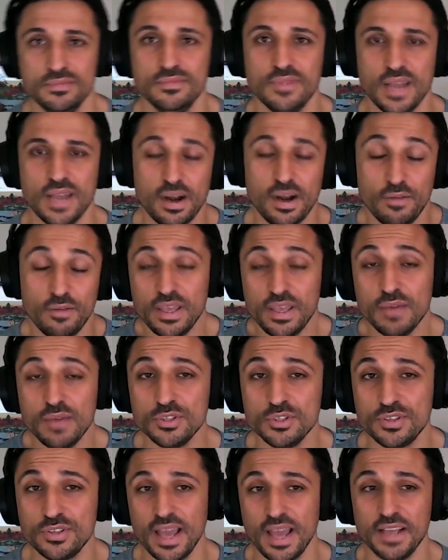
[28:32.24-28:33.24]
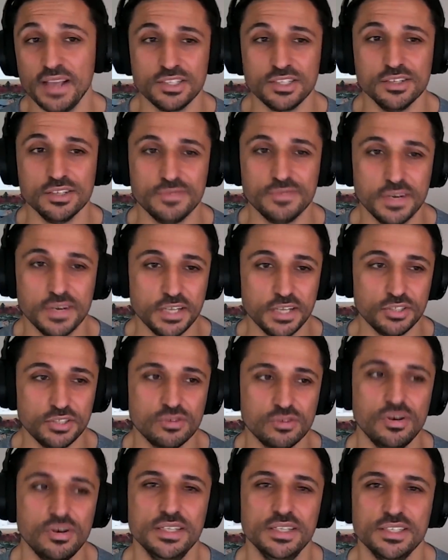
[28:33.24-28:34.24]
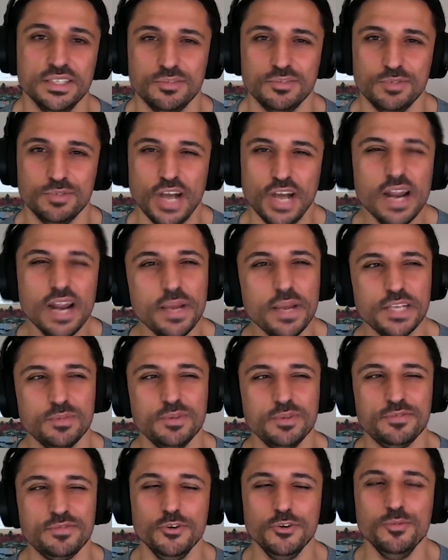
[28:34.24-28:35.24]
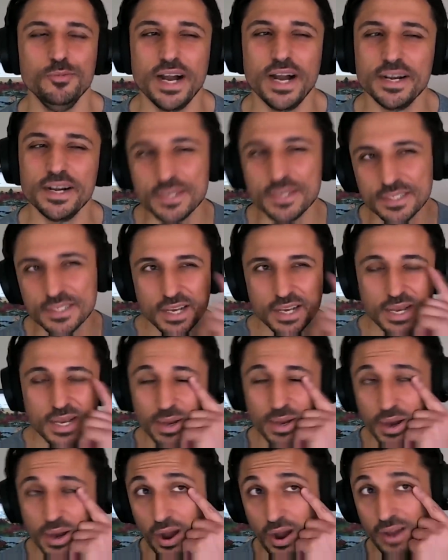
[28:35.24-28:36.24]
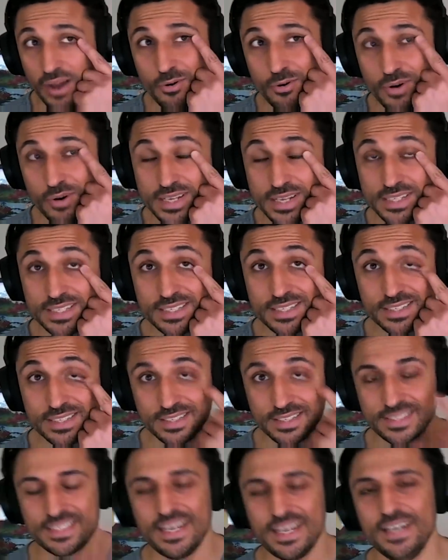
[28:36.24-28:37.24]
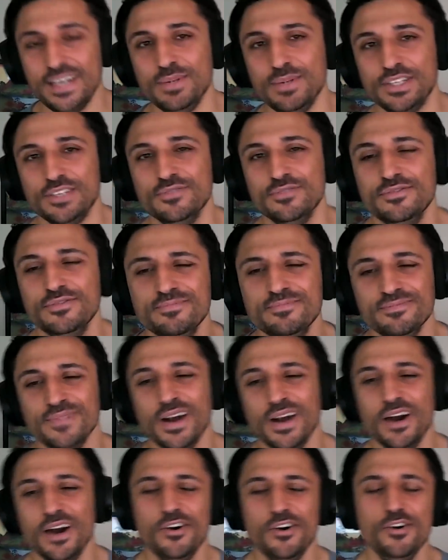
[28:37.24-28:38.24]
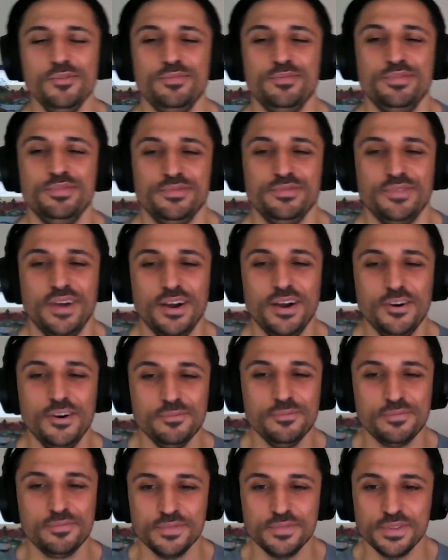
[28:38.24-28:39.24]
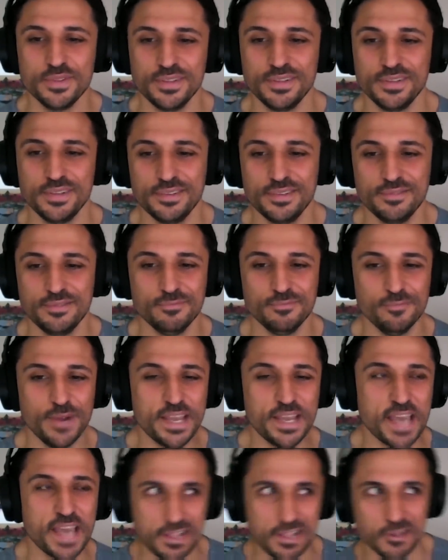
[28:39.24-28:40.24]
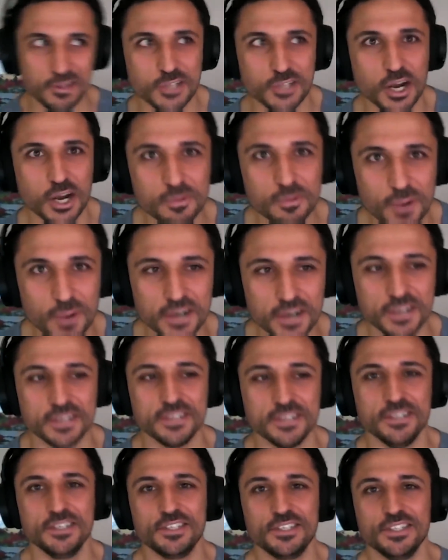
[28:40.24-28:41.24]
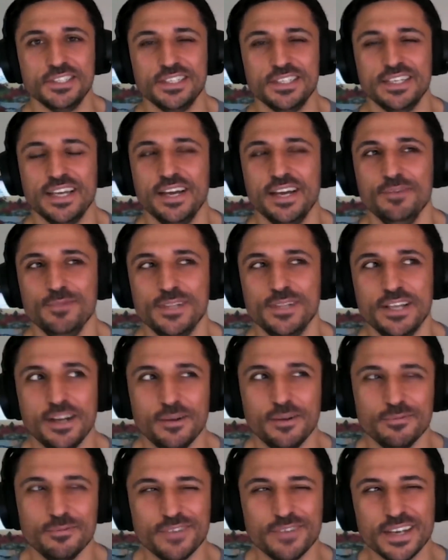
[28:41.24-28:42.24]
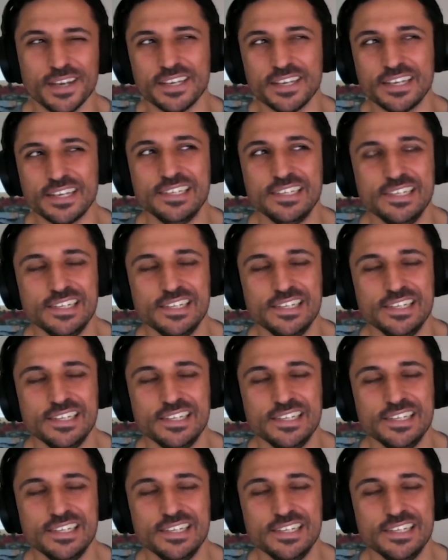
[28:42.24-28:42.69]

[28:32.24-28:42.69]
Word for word: and i think it was thanks to the financial crisis which kind of makes me feel bad because i always say to myself hmm, i hope i hope we get those kind of market conditions again but then i'm thinking